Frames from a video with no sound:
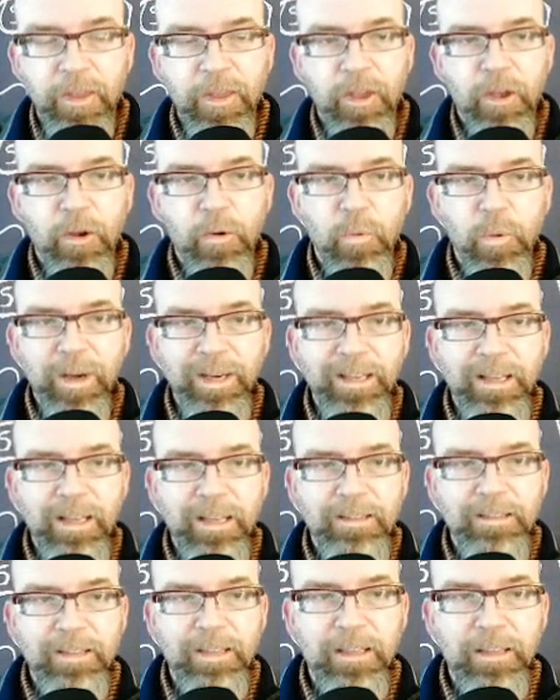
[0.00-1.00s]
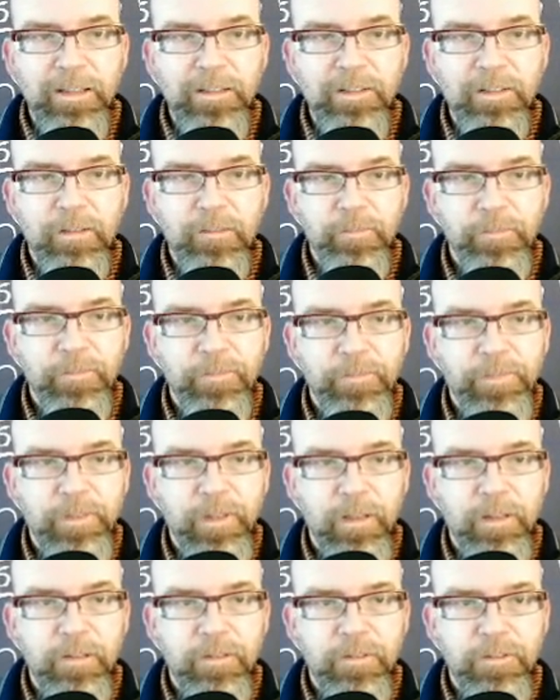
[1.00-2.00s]
One egg gets
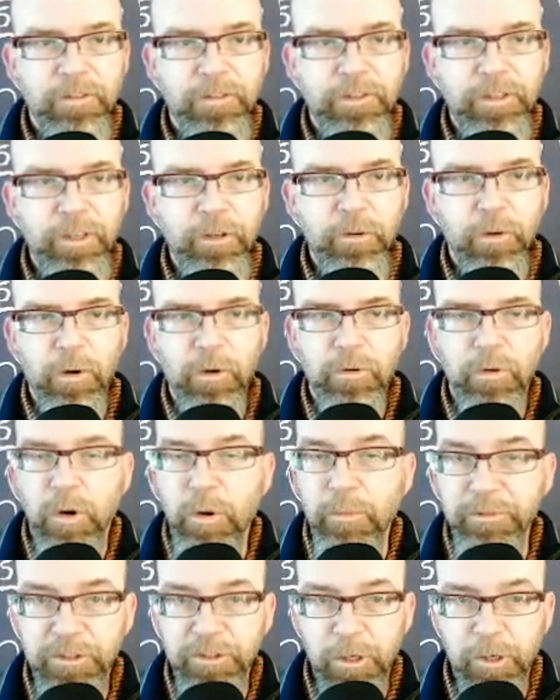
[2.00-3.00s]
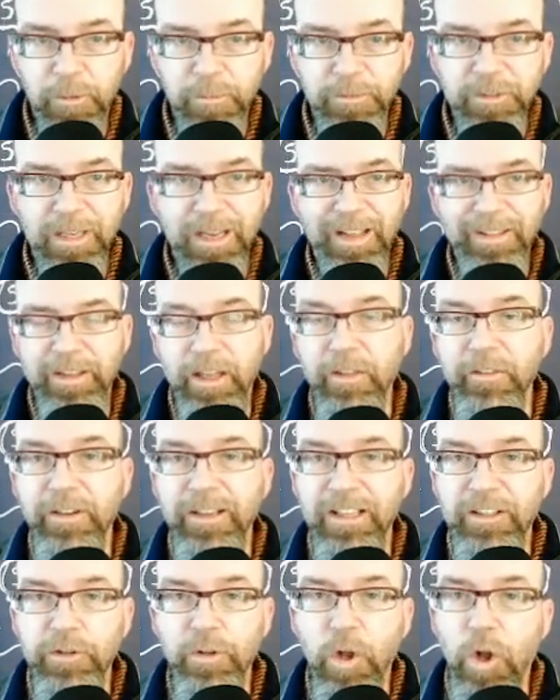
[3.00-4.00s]
zero chromosomes and the other
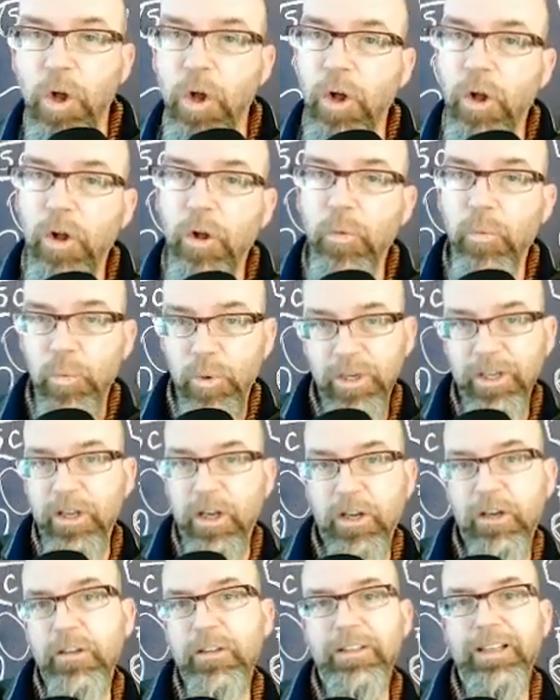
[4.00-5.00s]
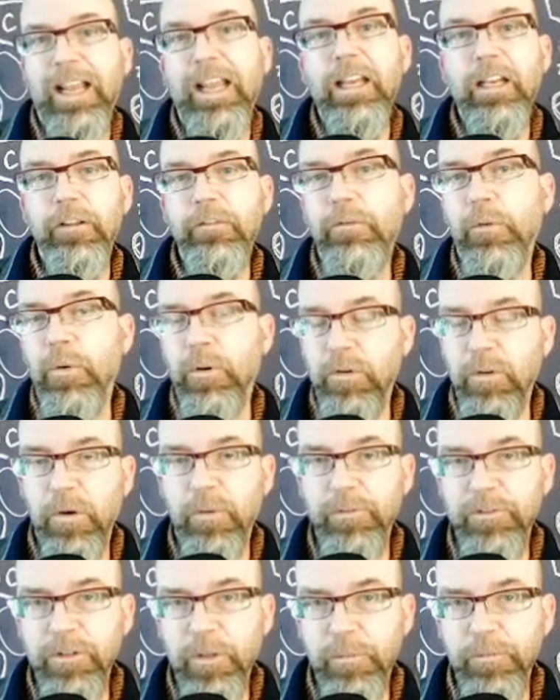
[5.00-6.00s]
gets all 184
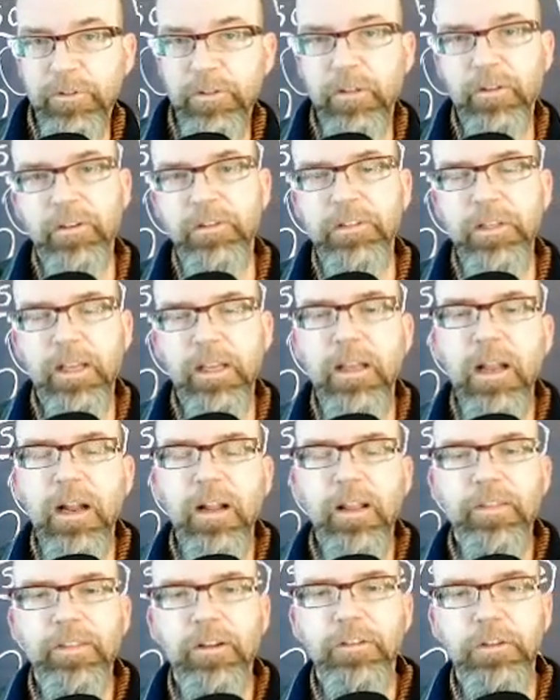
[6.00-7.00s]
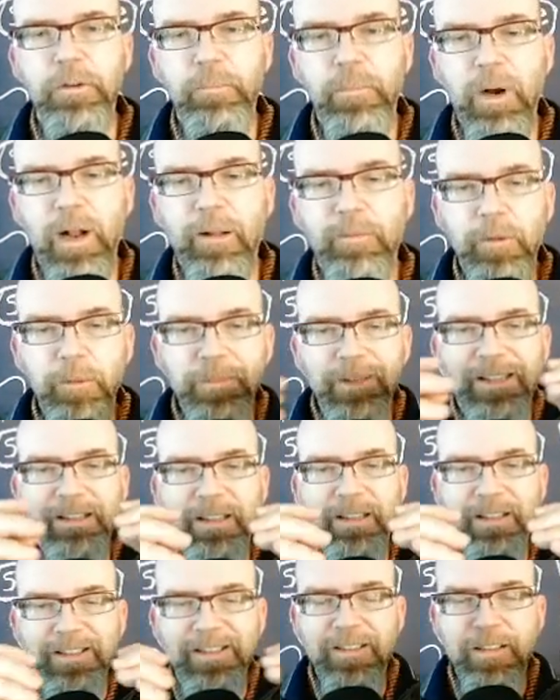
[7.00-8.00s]
chromosomes. So there's a there's a problem in
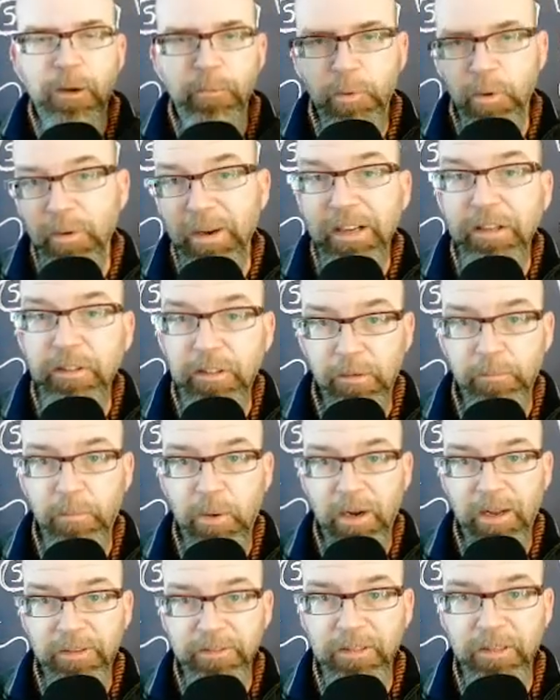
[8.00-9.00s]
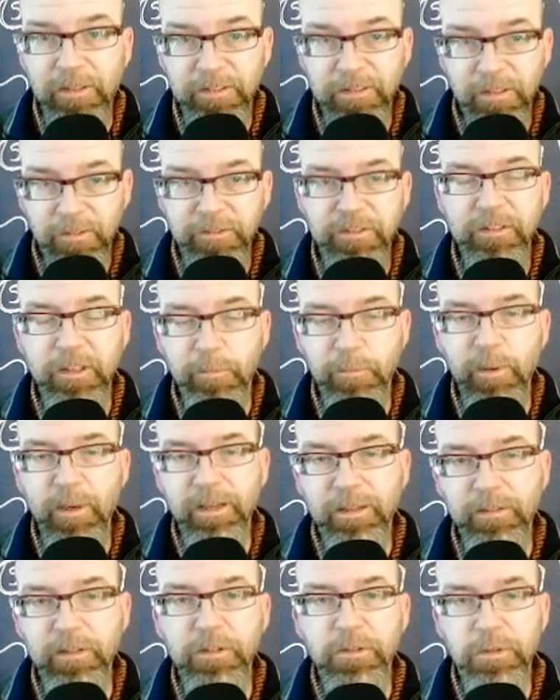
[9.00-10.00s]
the separation process of
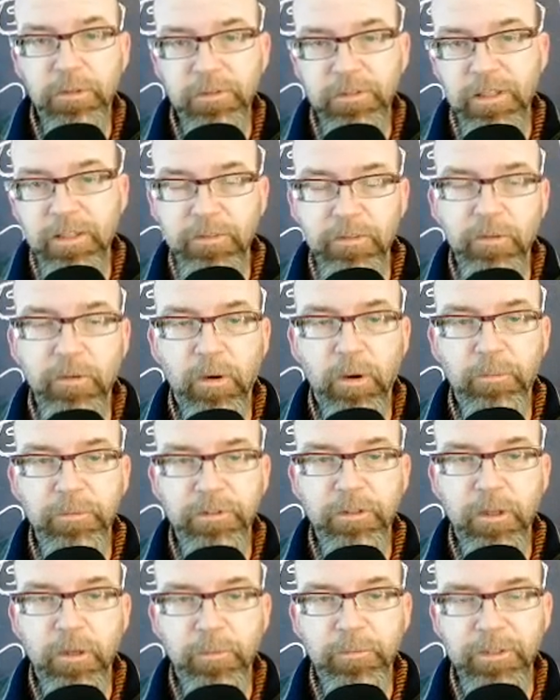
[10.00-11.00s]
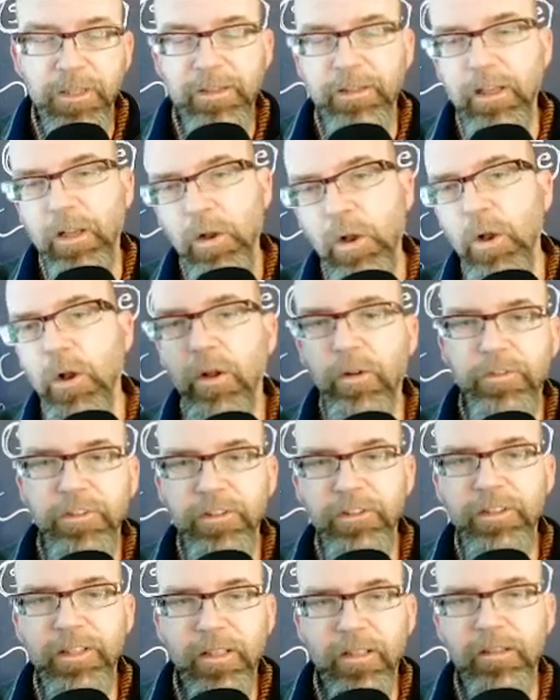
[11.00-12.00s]
separating the two sets of chromosomes and they all
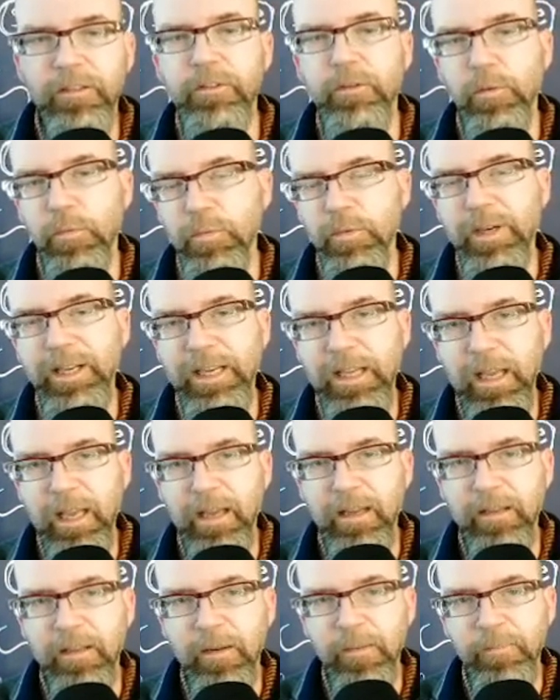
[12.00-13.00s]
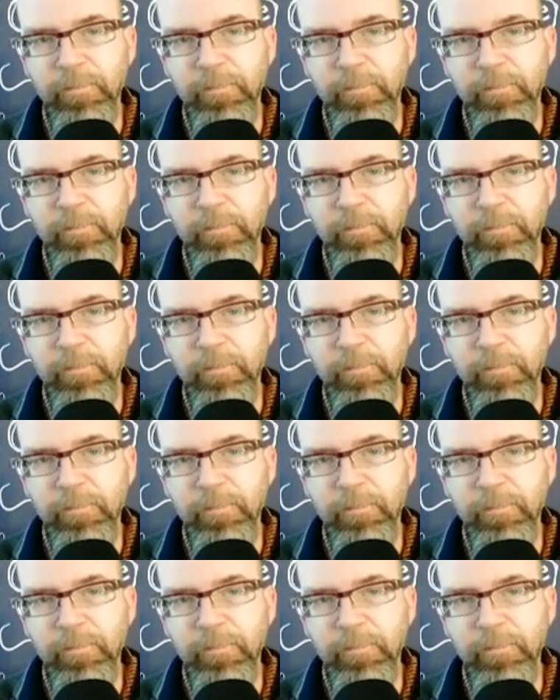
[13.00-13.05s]
just get into one egg.